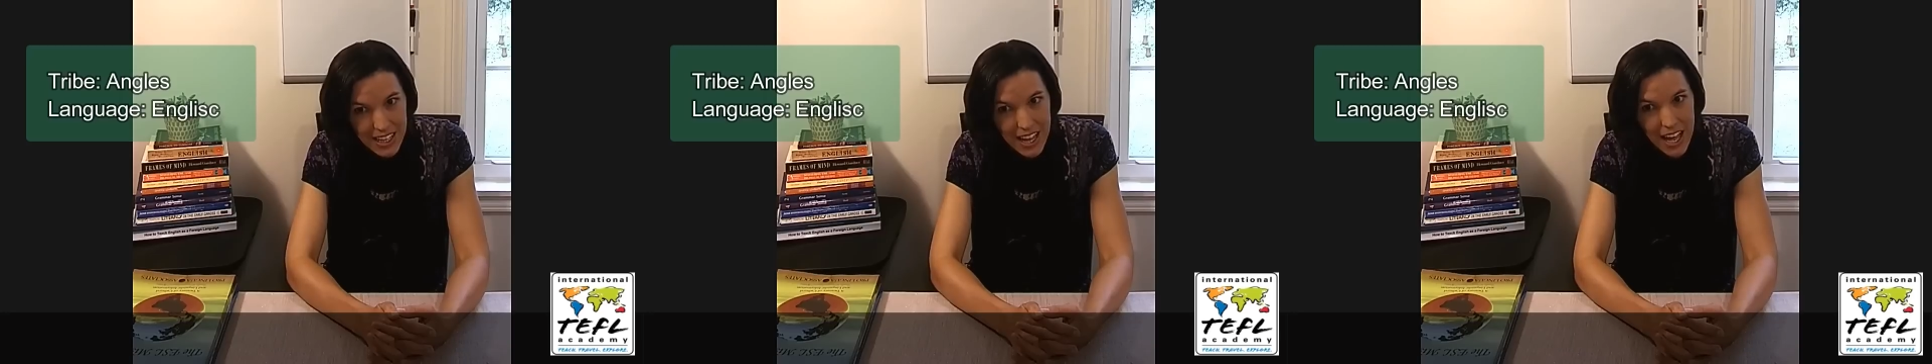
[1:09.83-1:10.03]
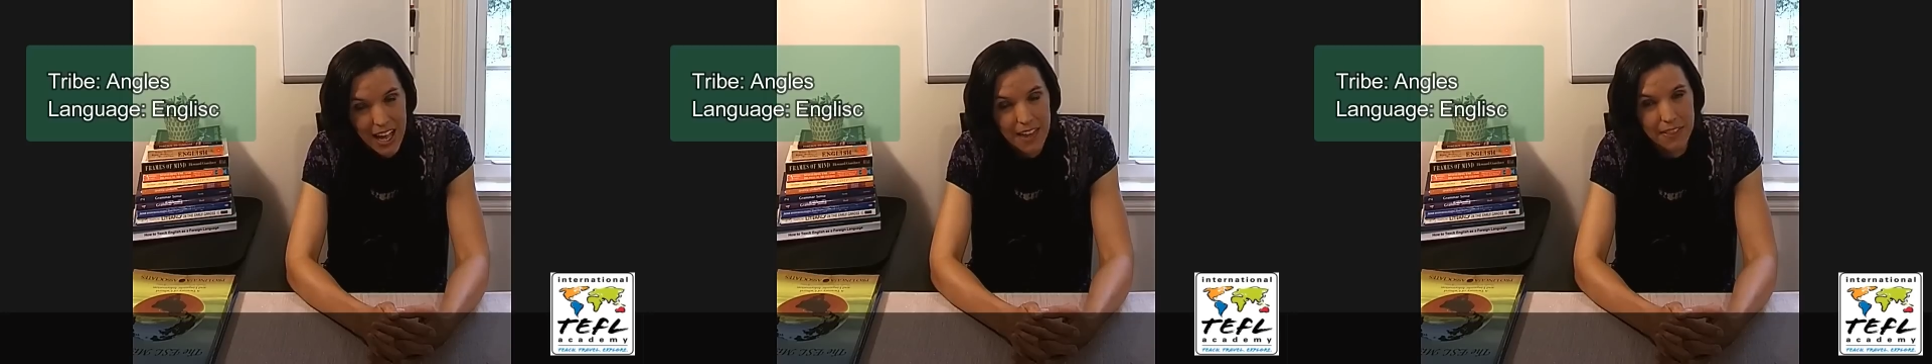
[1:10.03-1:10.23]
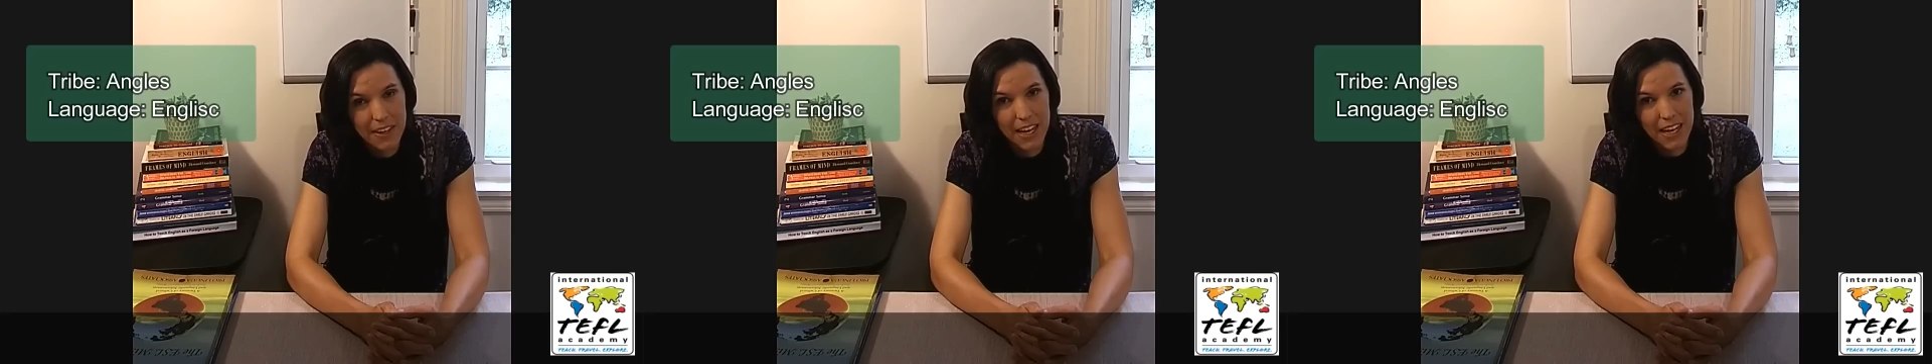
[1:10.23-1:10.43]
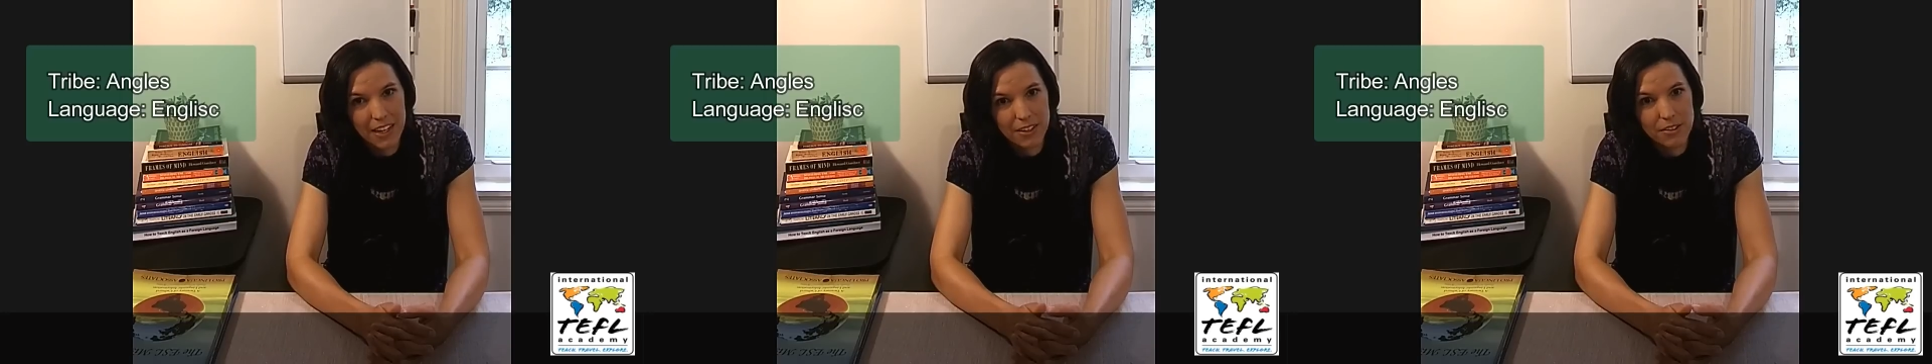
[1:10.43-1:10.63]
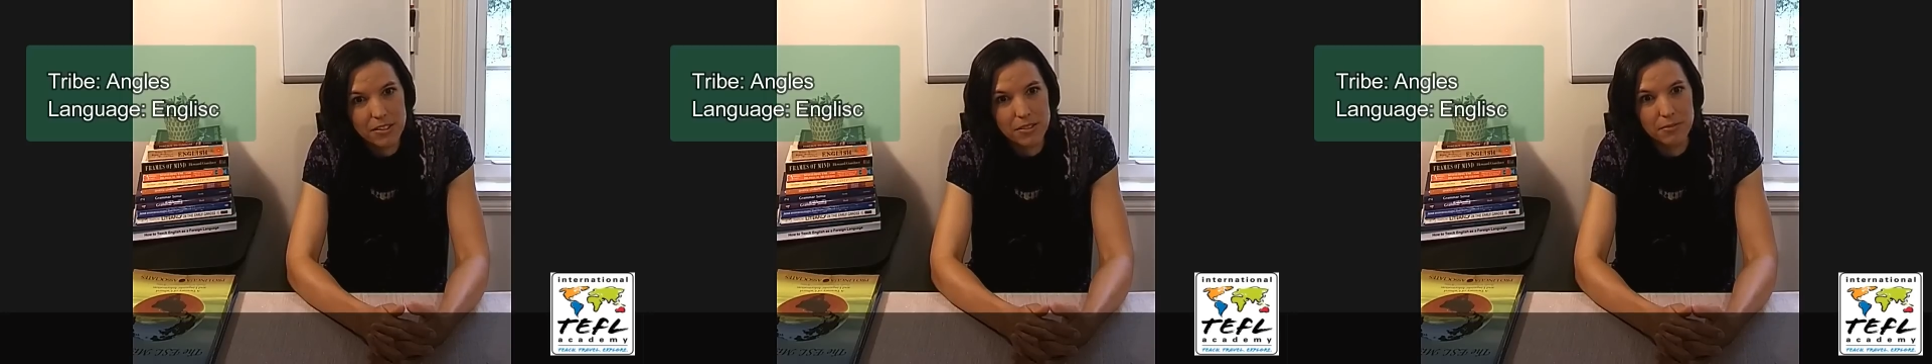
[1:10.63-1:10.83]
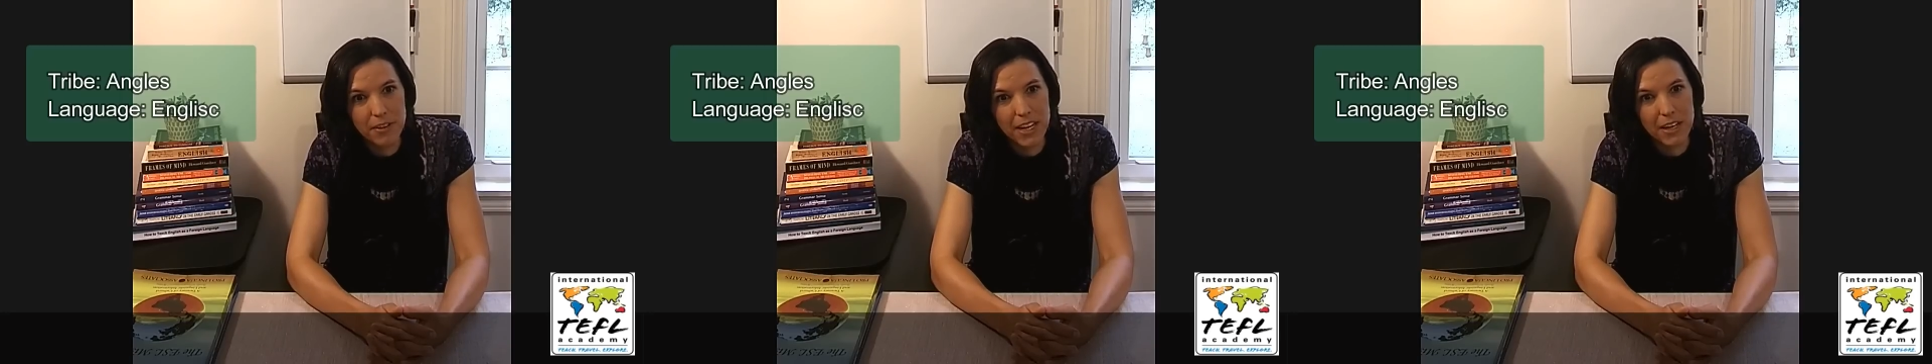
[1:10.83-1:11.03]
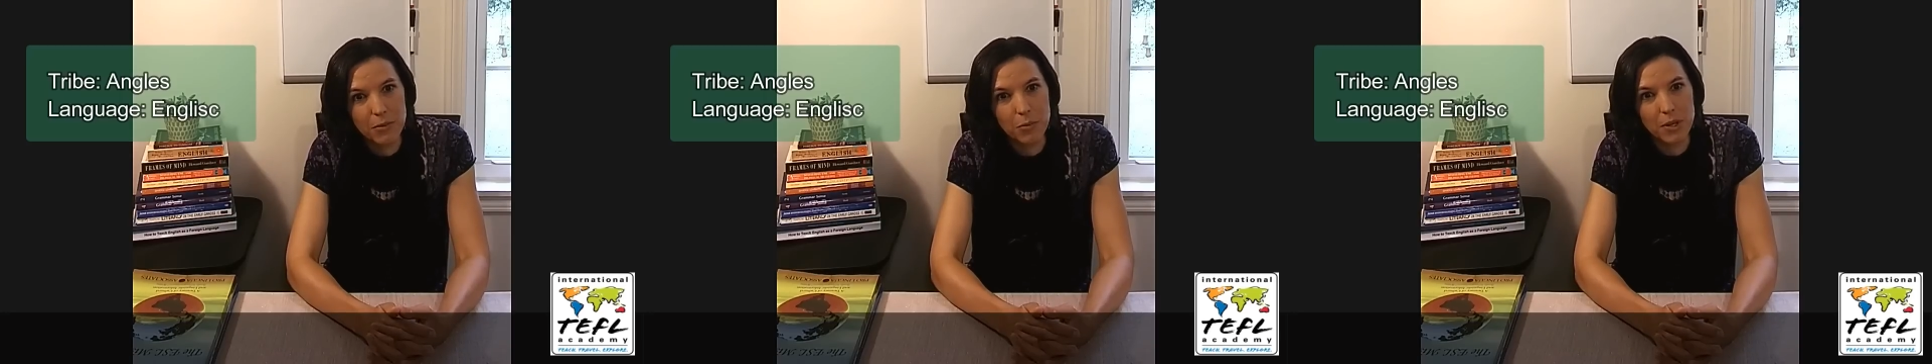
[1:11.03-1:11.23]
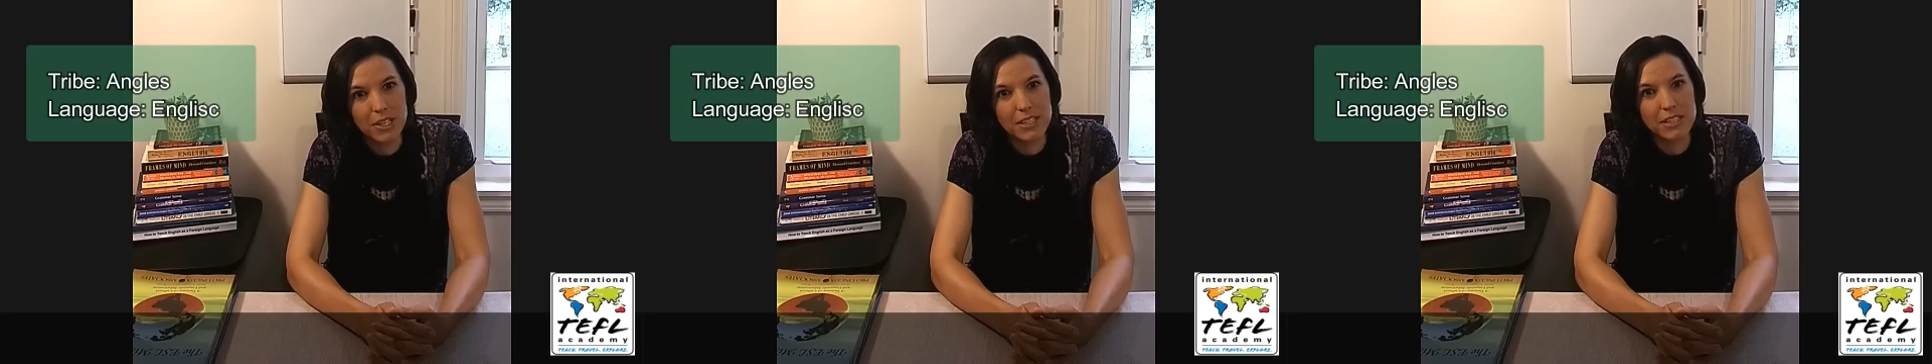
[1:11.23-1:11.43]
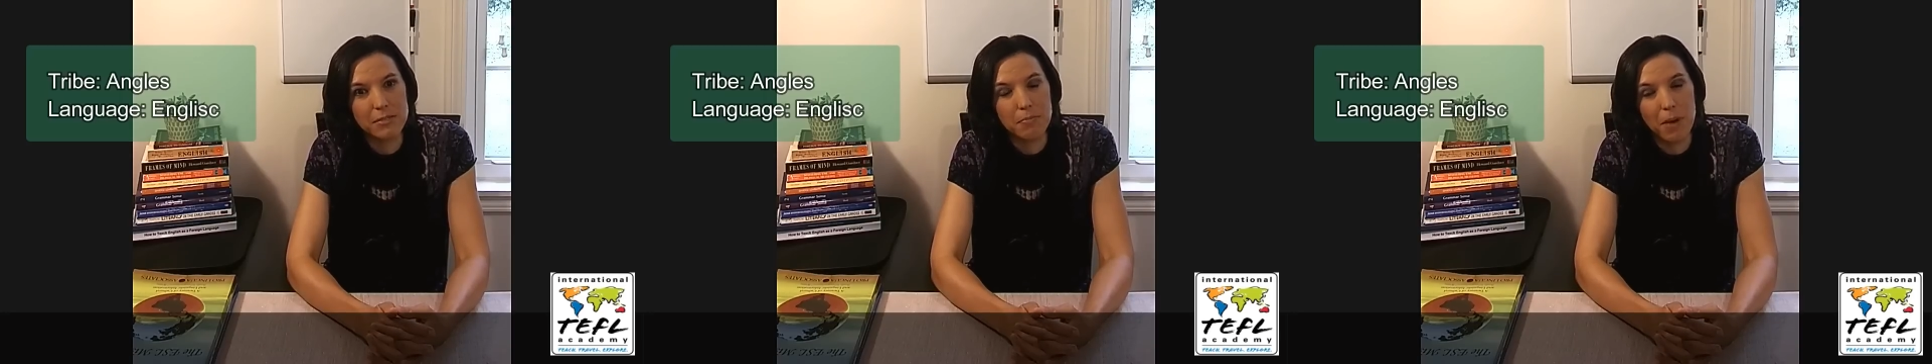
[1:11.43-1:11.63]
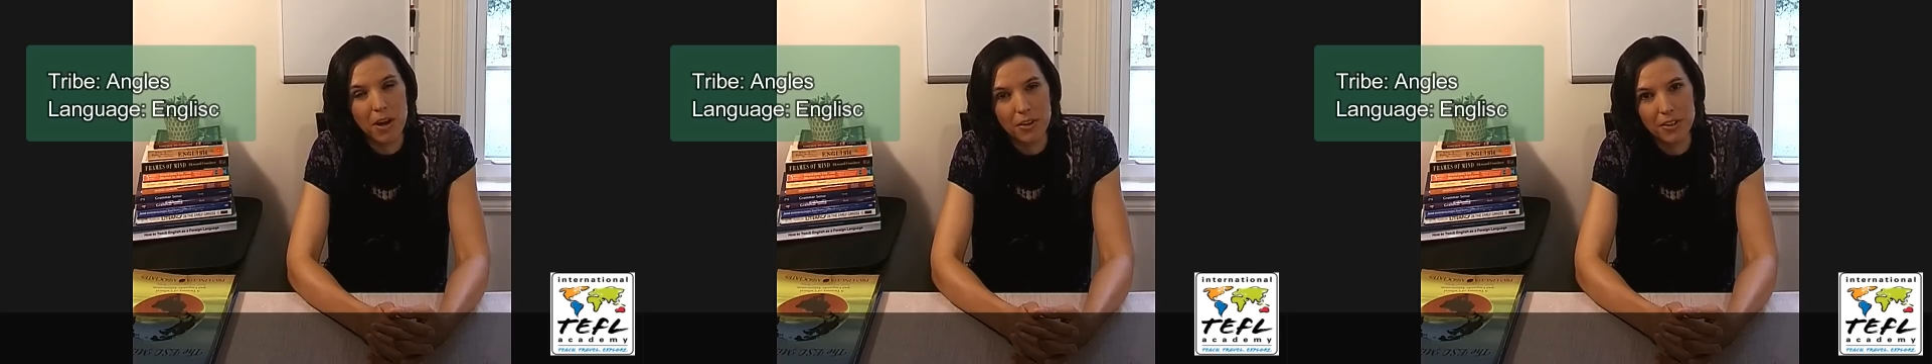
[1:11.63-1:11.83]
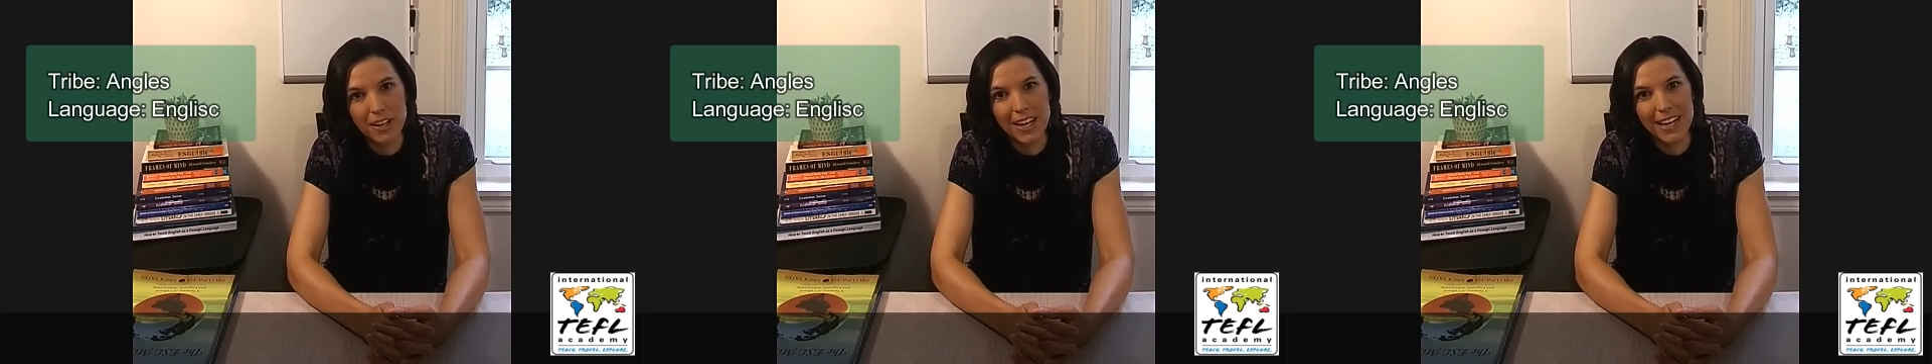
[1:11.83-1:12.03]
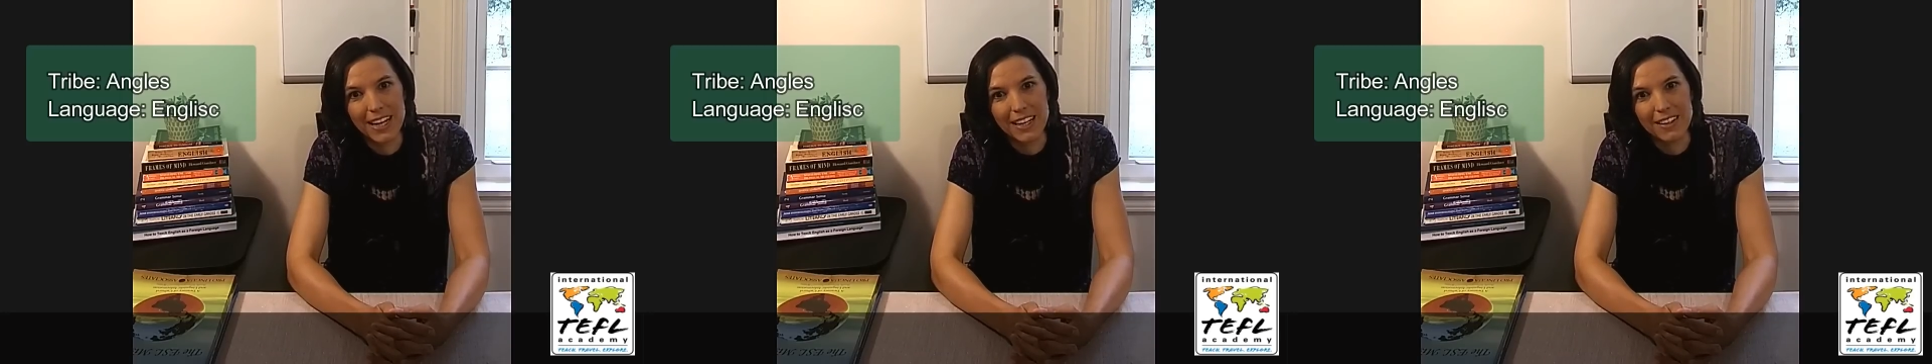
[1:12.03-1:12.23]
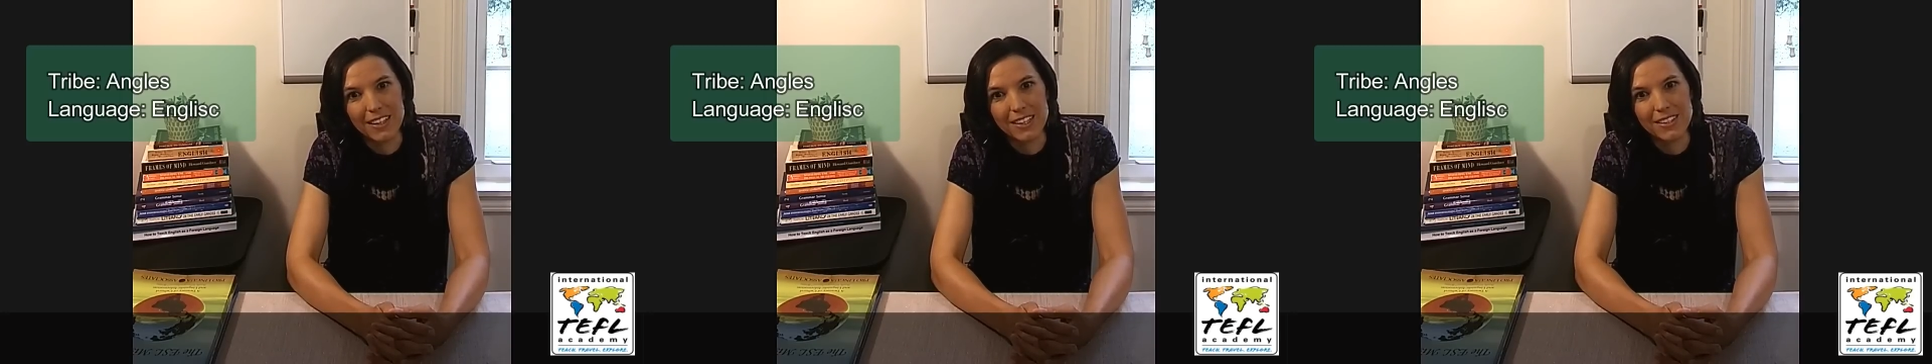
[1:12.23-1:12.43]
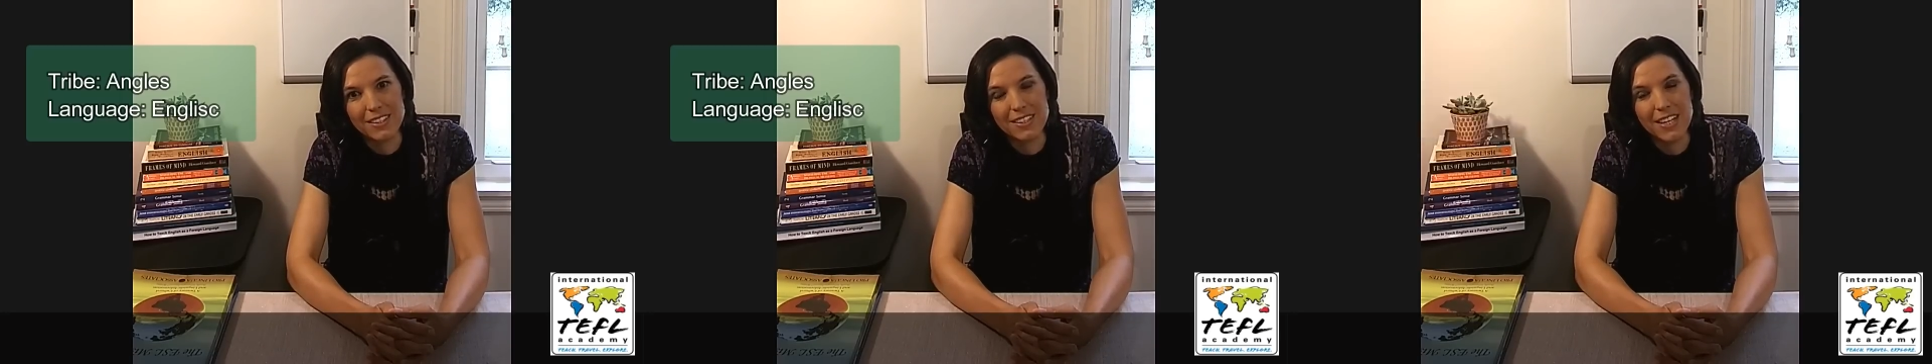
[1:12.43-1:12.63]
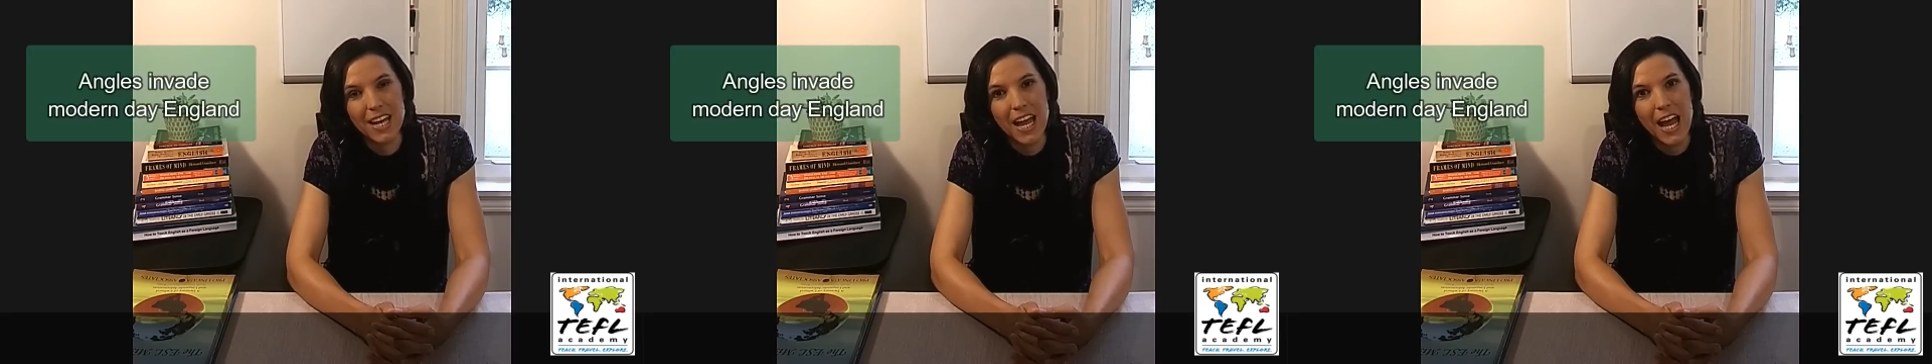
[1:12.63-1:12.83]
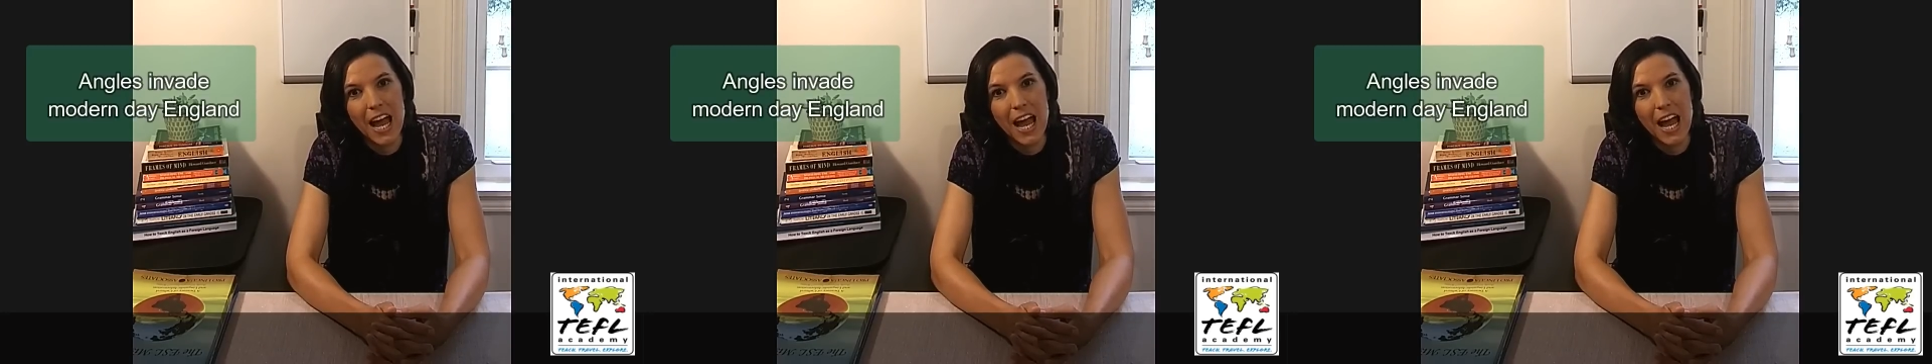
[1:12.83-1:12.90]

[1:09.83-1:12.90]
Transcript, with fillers: And the Angles invade what is modern-day England.